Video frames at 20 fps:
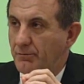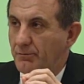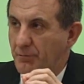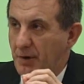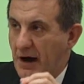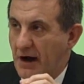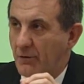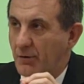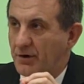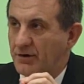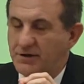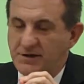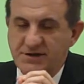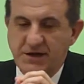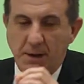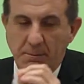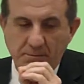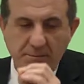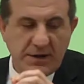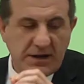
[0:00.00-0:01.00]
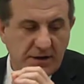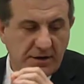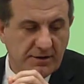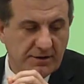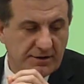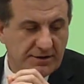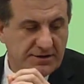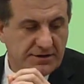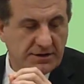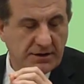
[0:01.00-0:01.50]
power
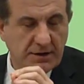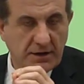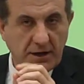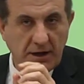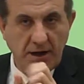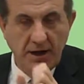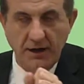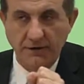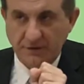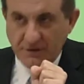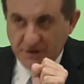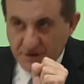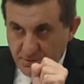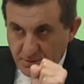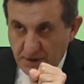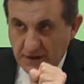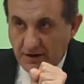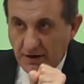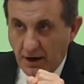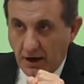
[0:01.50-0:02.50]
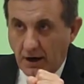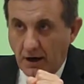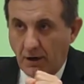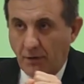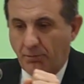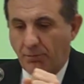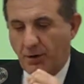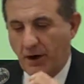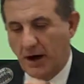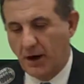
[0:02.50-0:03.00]
disappears, and the speed
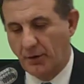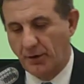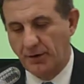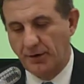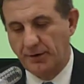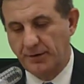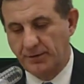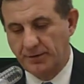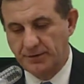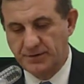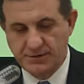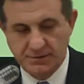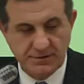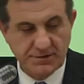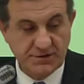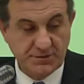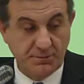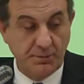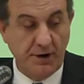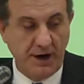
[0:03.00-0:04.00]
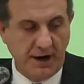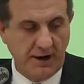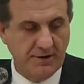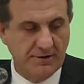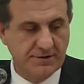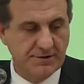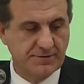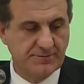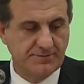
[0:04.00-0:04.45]
how power spreads.